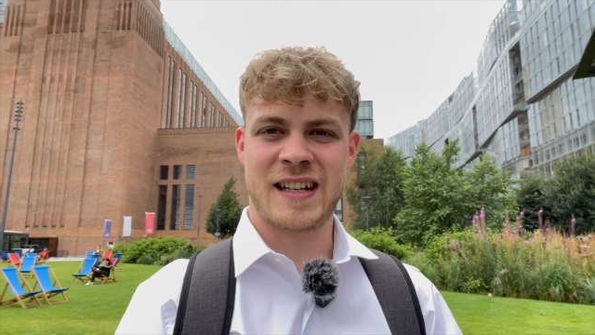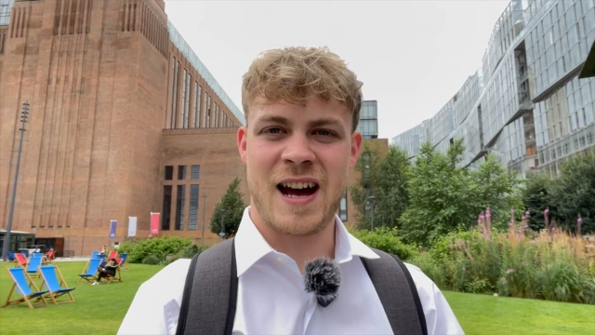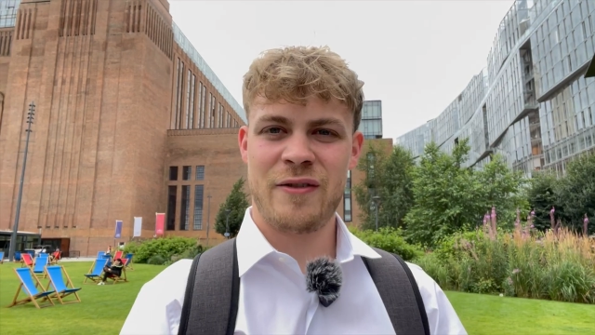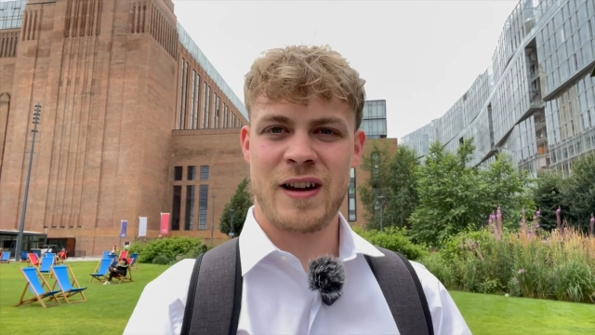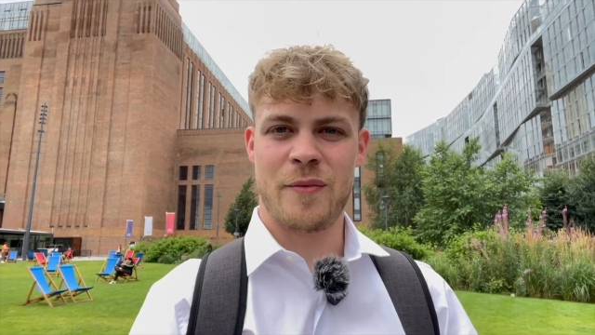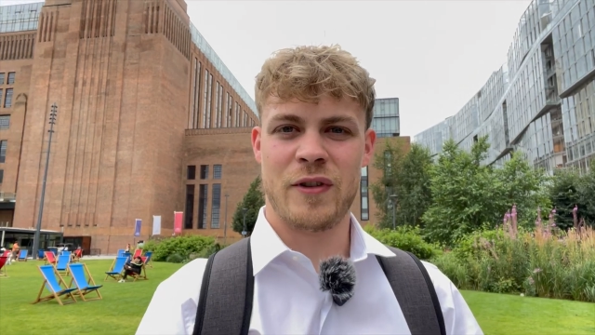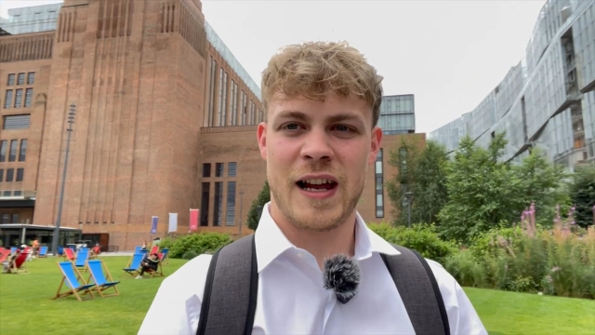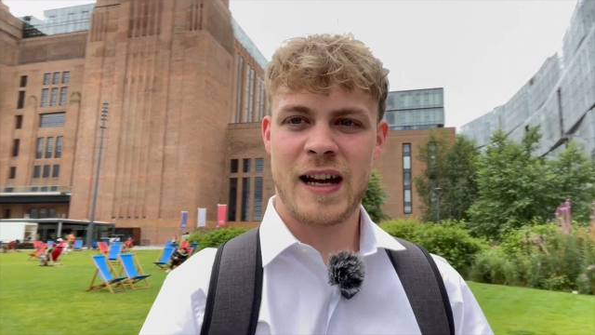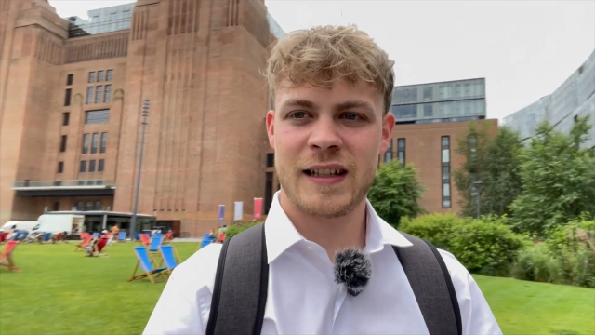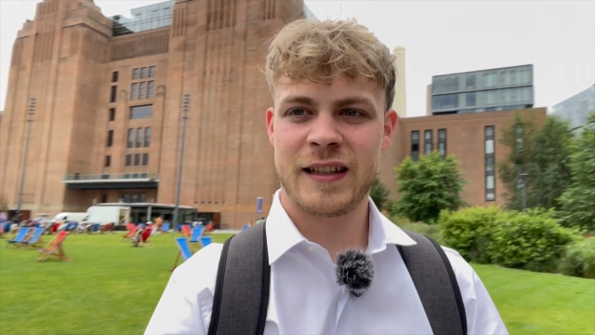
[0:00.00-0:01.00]
down and
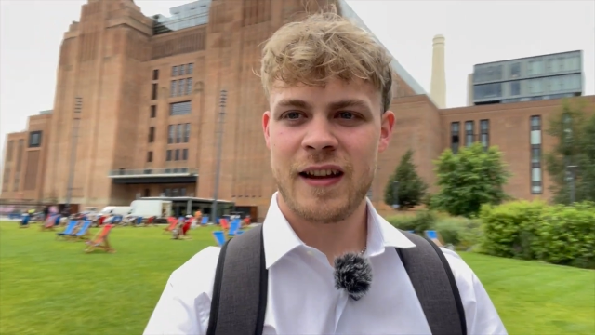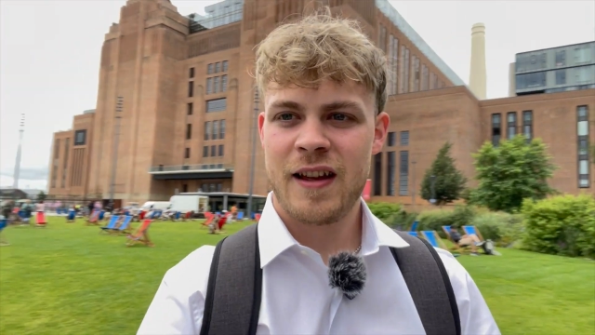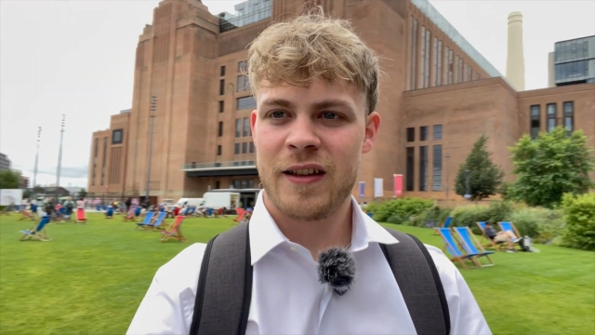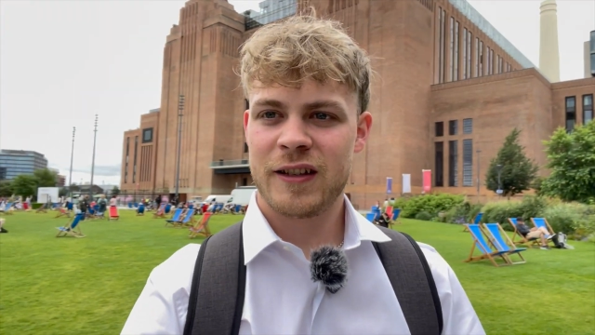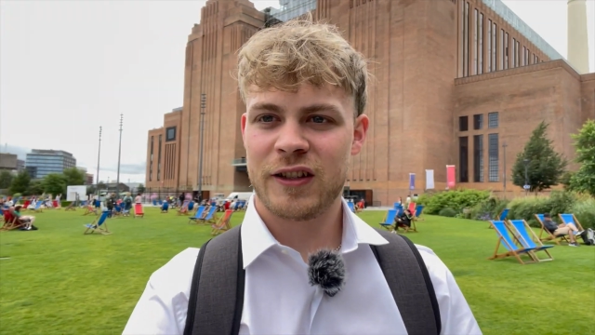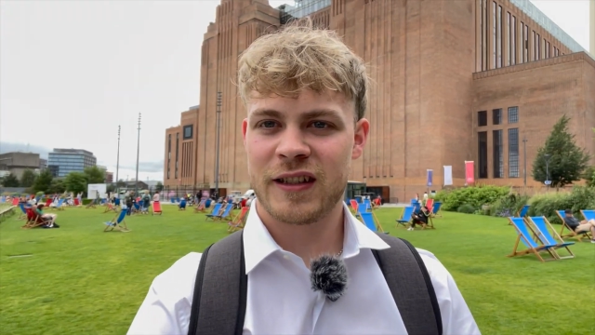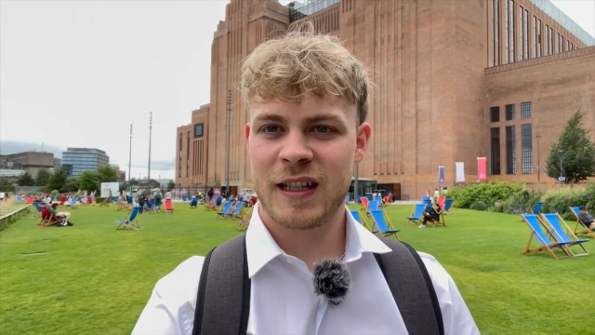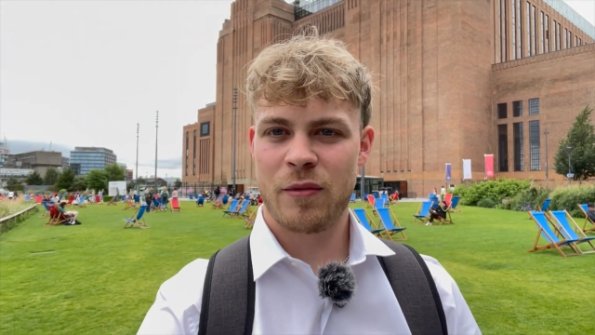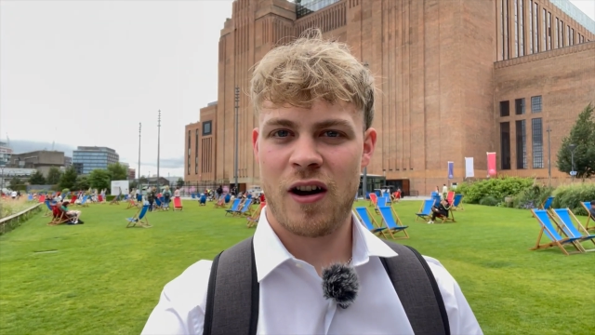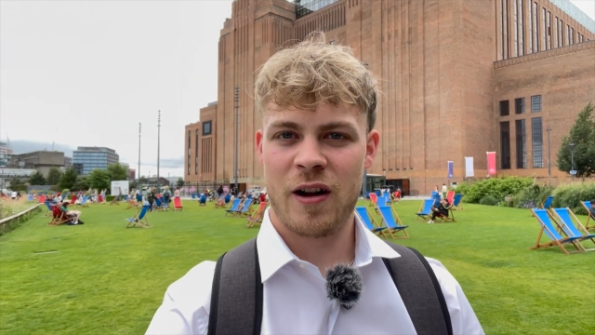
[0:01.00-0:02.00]
relax. As you can
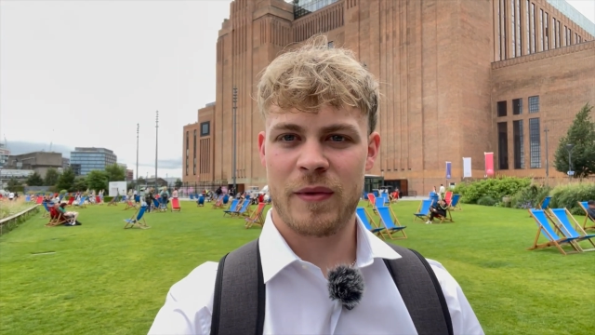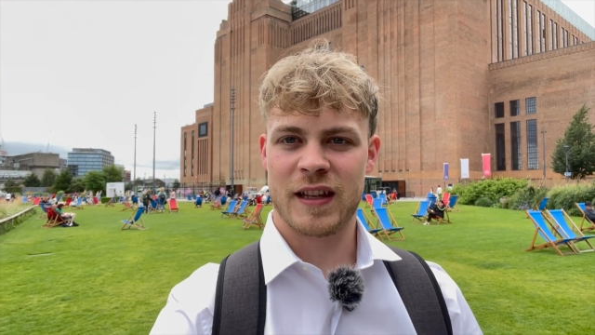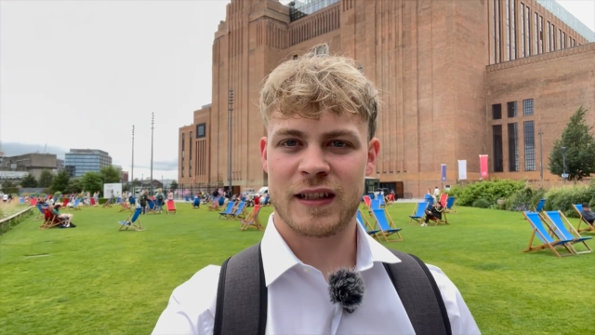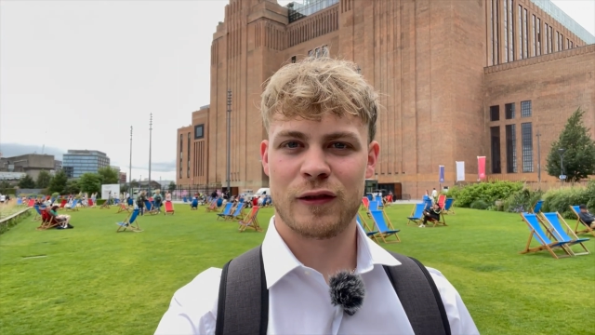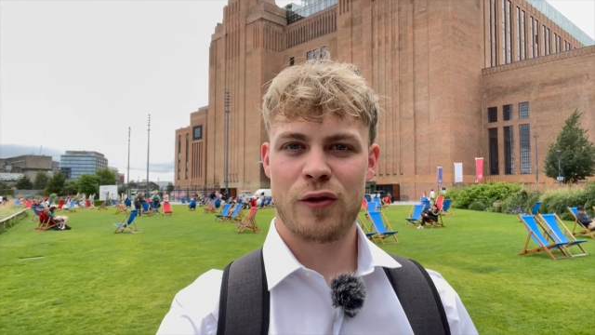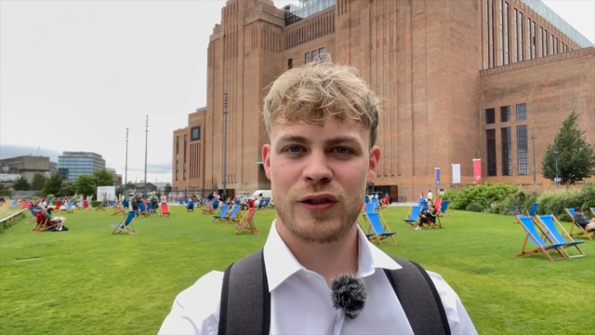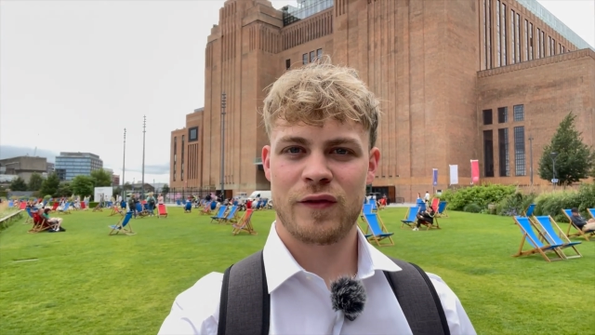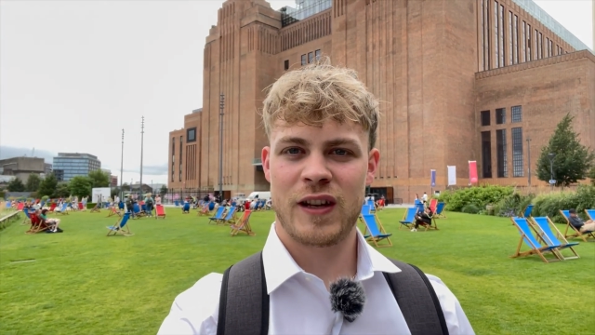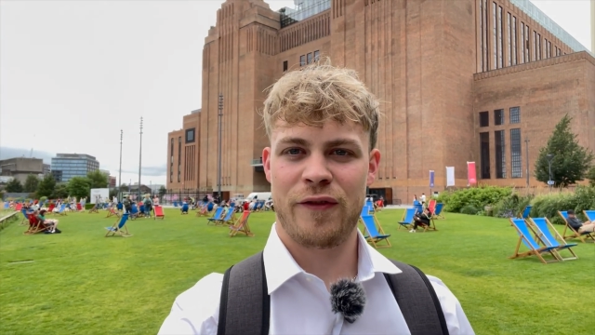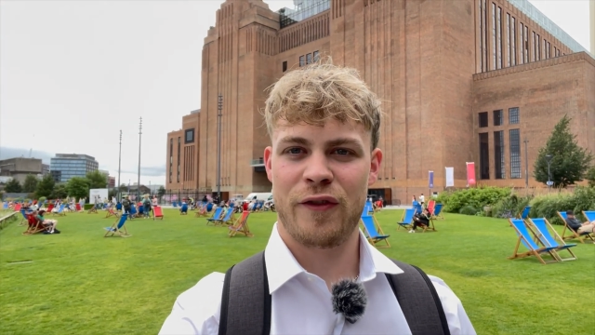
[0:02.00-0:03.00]
see behind me, there's lots
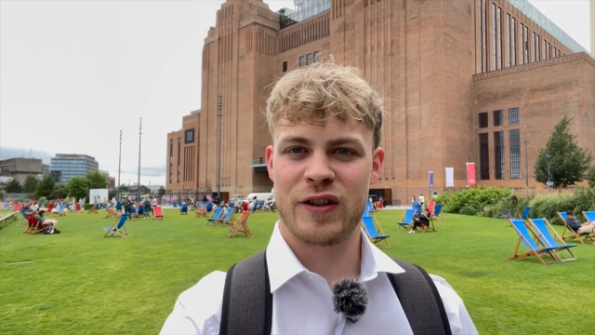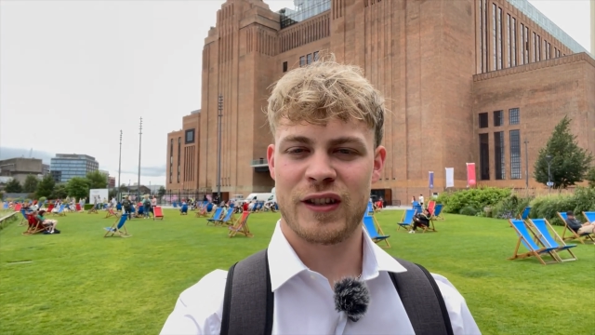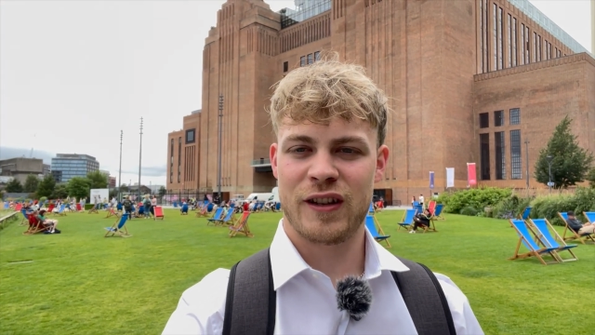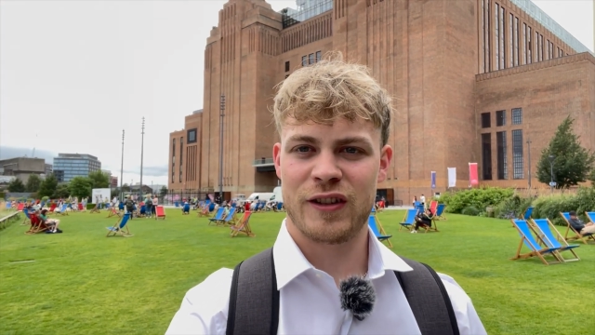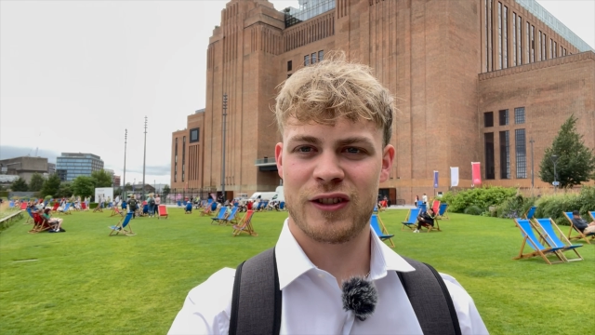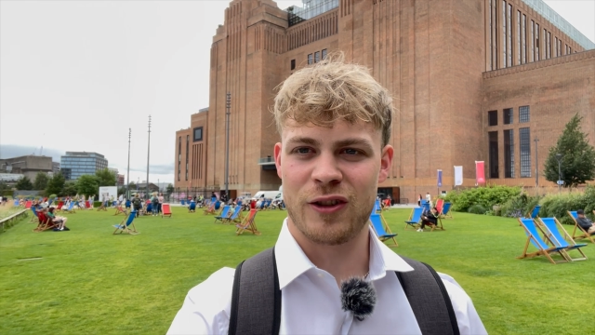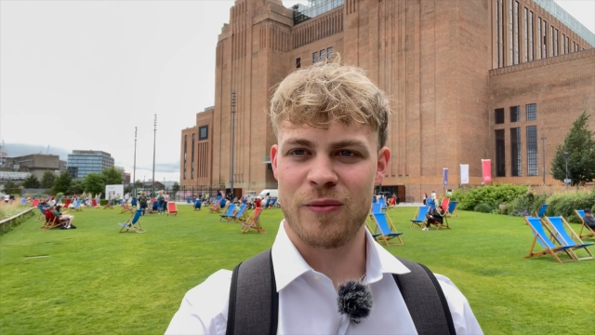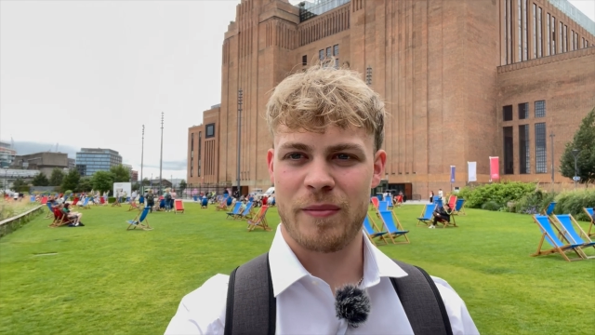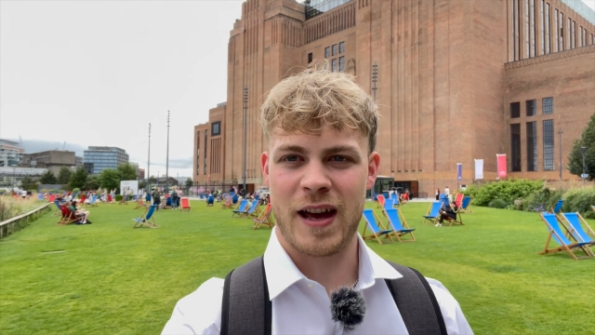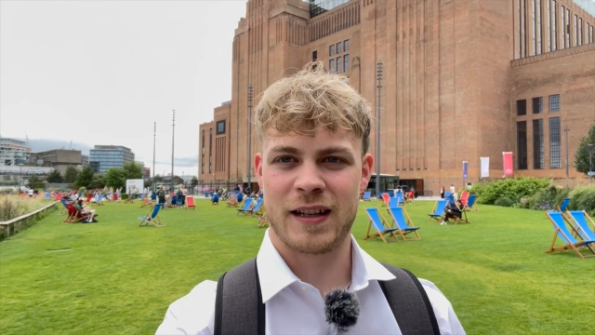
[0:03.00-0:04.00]
of different
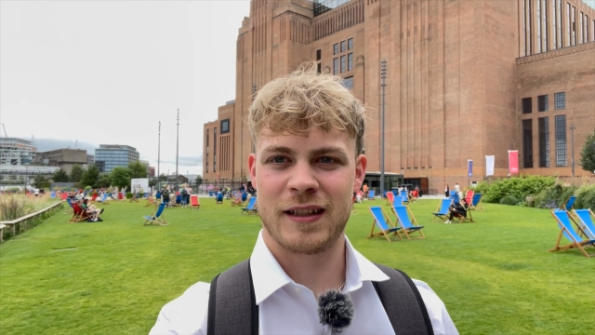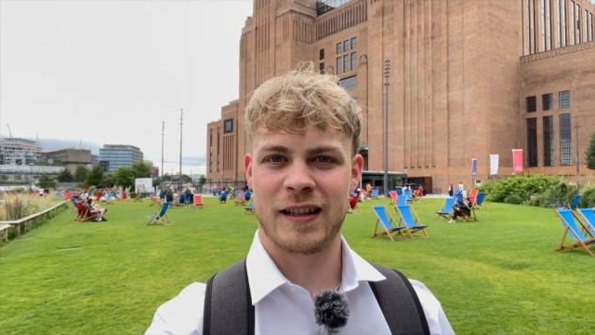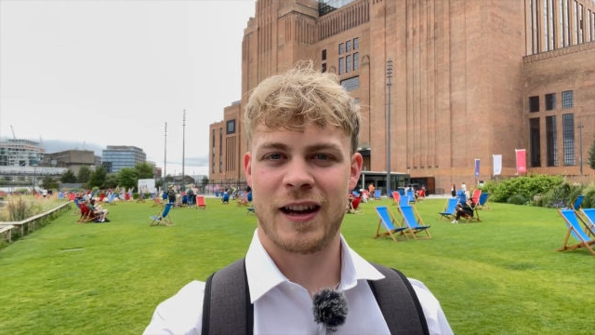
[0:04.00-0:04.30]
sunbeds.